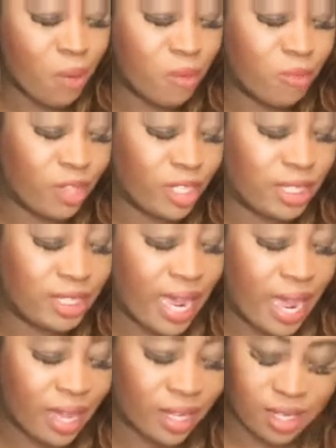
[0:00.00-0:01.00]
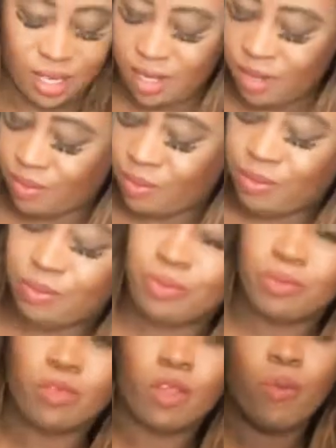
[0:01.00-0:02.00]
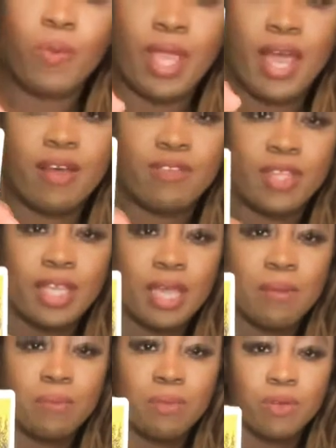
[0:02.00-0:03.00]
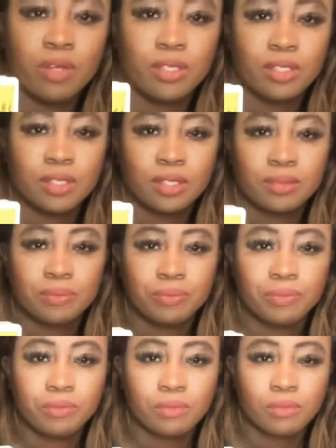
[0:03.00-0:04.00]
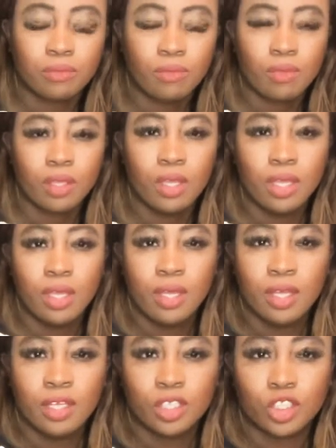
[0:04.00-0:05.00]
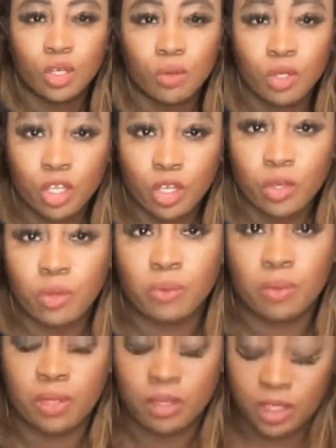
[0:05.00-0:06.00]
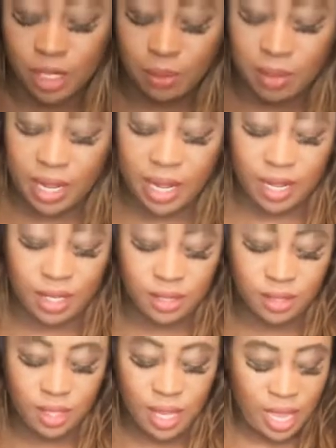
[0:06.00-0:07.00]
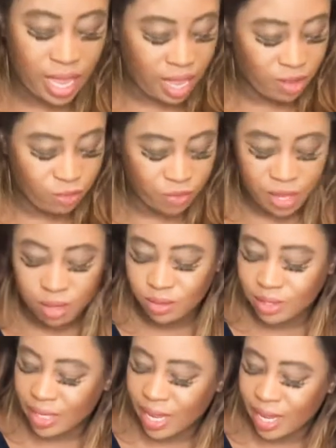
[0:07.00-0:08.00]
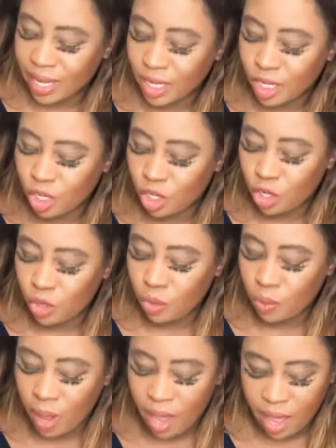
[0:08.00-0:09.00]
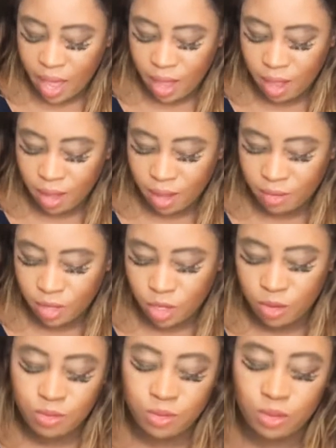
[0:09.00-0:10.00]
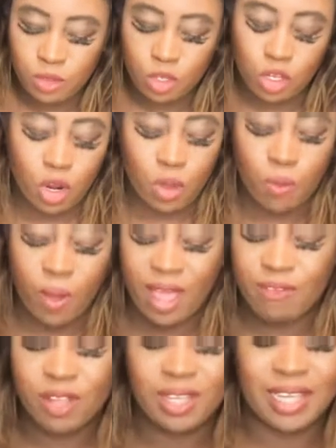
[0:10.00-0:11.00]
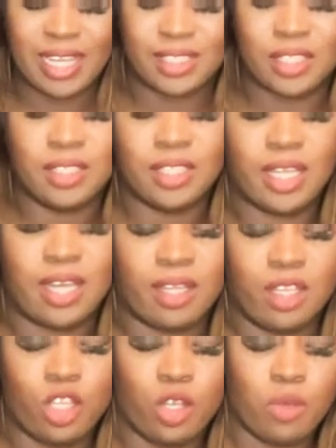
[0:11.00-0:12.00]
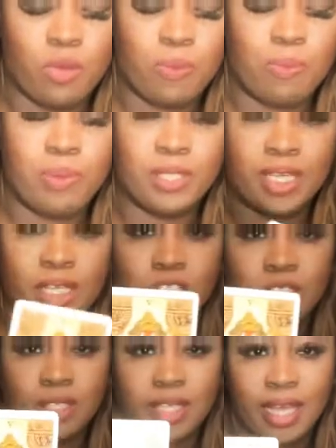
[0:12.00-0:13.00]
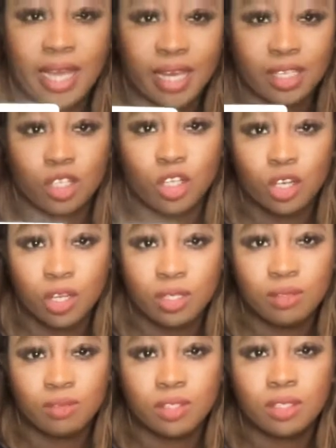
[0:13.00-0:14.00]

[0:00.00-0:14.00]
of the deck, we have the Empress. So you, Geminis, it feels like you know, whatever lessons that you potentially had learnt,